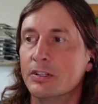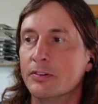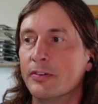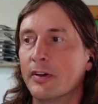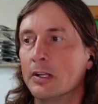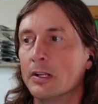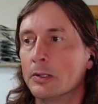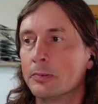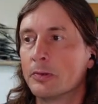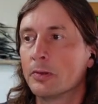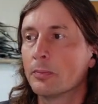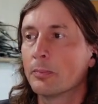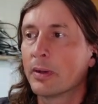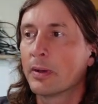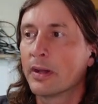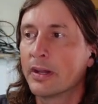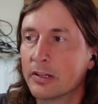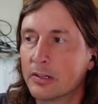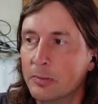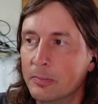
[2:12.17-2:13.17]
developed
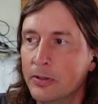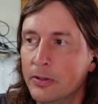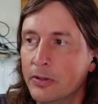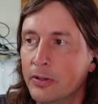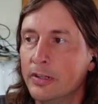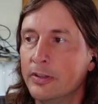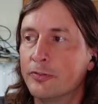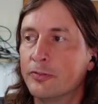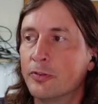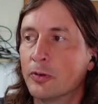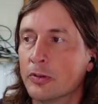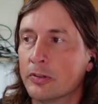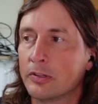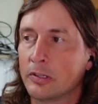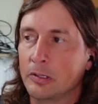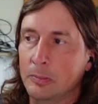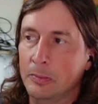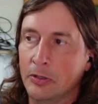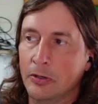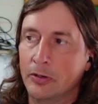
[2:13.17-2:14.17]
by a community for
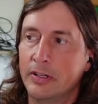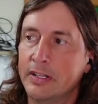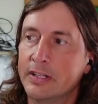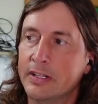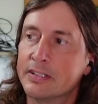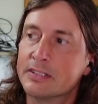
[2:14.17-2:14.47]
the community.